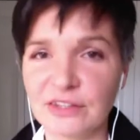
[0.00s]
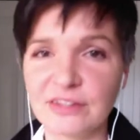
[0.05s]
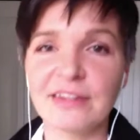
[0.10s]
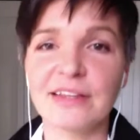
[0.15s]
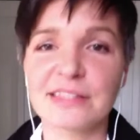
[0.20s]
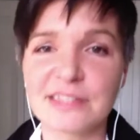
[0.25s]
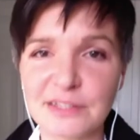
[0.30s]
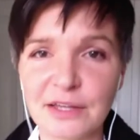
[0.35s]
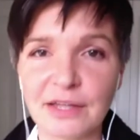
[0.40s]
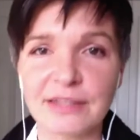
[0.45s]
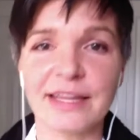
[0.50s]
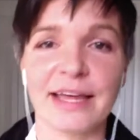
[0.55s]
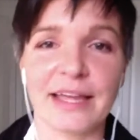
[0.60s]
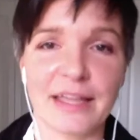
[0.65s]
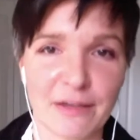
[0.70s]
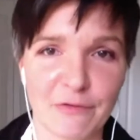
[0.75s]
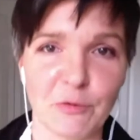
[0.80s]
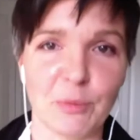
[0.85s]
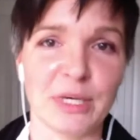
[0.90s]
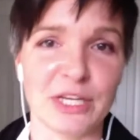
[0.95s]
it? Are you
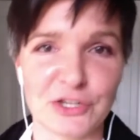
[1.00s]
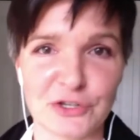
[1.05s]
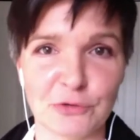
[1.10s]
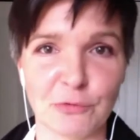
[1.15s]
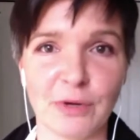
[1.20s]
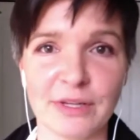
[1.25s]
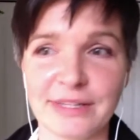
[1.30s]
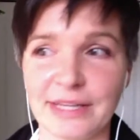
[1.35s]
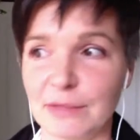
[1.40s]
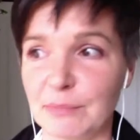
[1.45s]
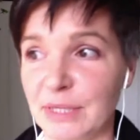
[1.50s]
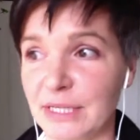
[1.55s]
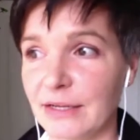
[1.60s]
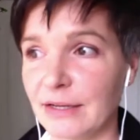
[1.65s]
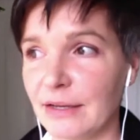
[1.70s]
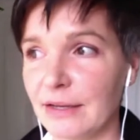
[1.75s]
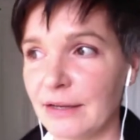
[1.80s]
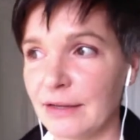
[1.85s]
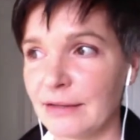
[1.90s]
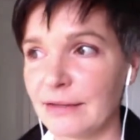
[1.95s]
feeling, isn't that
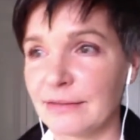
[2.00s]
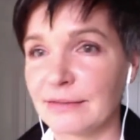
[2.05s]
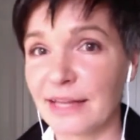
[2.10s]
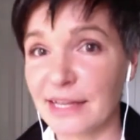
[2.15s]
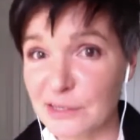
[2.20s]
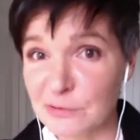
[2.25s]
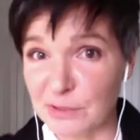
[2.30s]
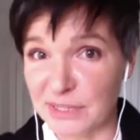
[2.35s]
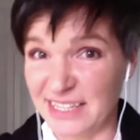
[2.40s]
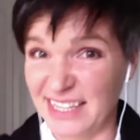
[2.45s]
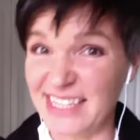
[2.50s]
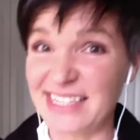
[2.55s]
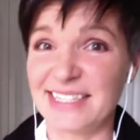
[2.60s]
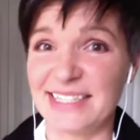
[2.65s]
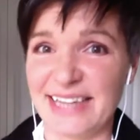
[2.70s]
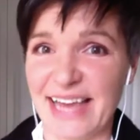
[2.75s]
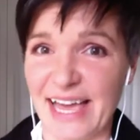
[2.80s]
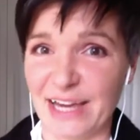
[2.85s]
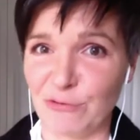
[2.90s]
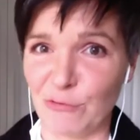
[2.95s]
interesting? I
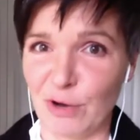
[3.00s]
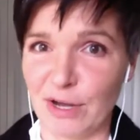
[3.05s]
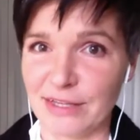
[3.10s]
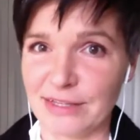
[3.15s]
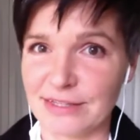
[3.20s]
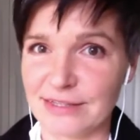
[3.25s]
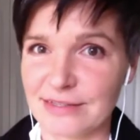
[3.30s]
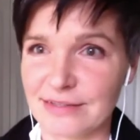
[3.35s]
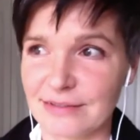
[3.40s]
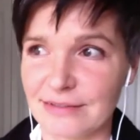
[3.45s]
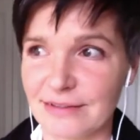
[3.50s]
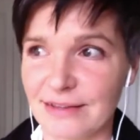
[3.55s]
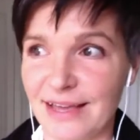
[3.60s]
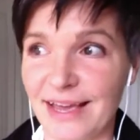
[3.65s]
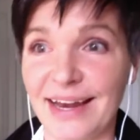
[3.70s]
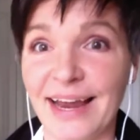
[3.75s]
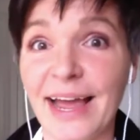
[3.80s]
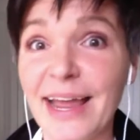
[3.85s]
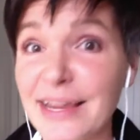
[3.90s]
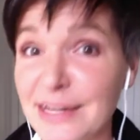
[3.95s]
want to help this guy
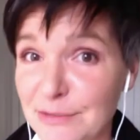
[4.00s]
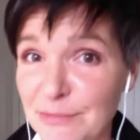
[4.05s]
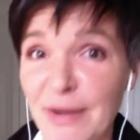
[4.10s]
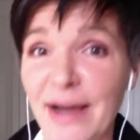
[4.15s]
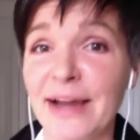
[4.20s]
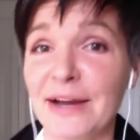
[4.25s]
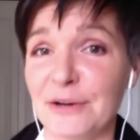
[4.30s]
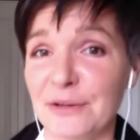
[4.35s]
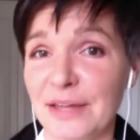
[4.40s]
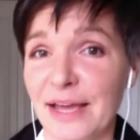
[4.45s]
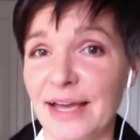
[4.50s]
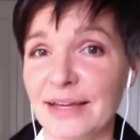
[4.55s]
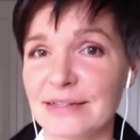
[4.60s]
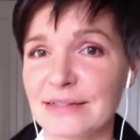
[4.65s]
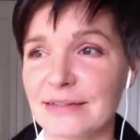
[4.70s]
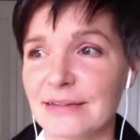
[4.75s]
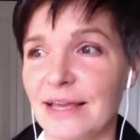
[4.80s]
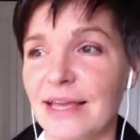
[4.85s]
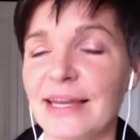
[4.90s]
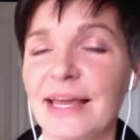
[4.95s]
overcome
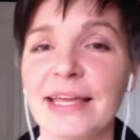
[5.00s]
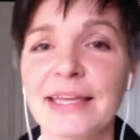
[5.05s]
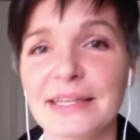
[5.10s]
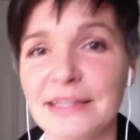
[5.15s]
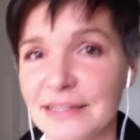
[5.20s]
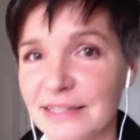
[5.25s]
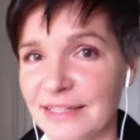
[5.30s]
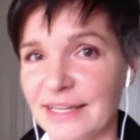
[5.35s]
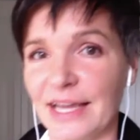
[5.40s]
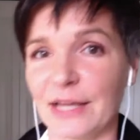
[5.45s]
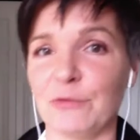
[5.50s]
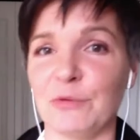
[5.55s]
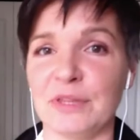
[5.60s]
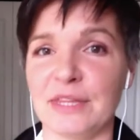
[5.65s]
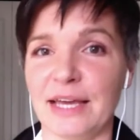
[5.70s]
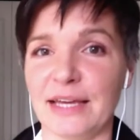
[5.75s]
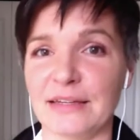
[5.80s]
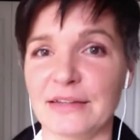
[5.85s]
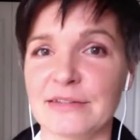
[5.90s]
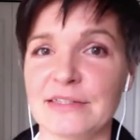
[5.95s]
challenges. I
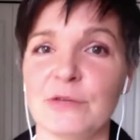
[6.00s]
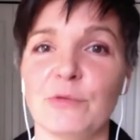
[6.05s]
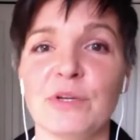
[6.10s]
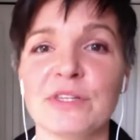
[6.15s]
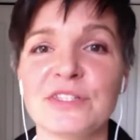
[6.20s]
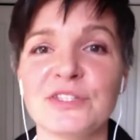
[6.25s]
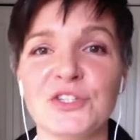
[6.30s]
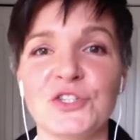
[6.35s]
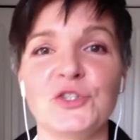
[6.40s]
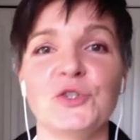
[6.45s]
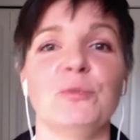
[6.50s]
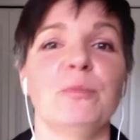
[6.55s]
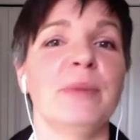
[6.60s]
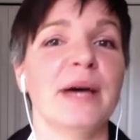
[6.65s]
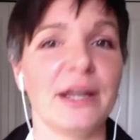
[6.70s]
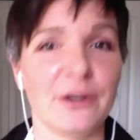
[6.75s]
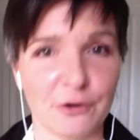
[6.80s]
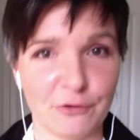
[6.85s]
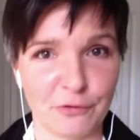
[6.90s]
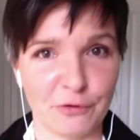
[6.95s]
want to help this
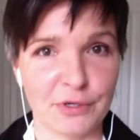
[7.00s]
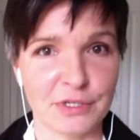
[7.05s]
guy